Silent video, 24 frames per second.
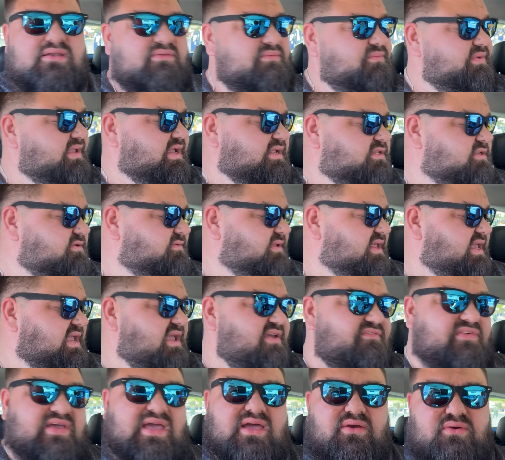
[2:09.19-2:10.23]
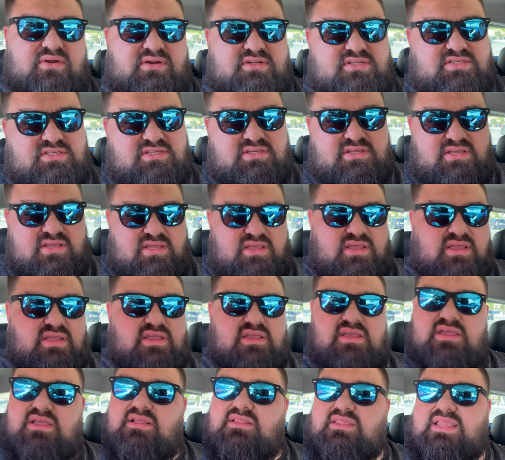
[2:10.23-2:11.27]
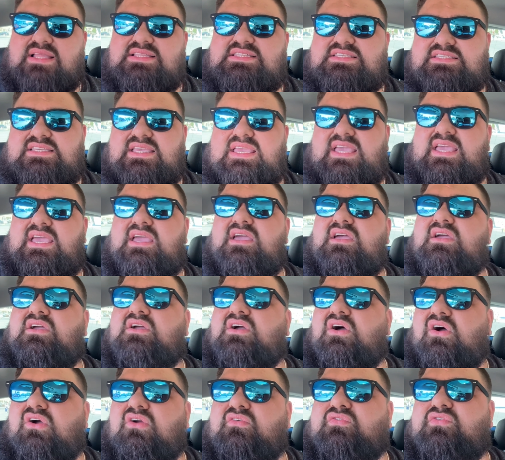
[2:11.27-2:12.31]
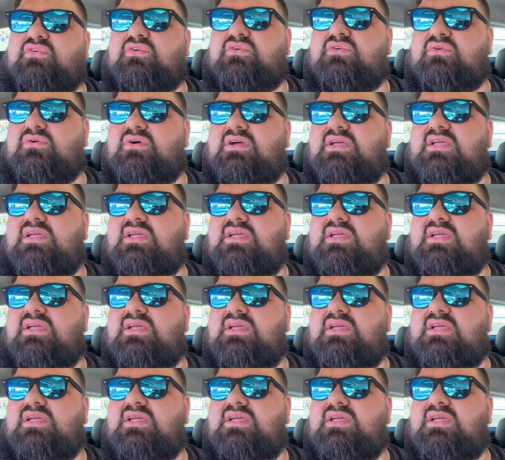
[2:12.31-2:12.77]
We got 2.5 hours. Let's see Corfu.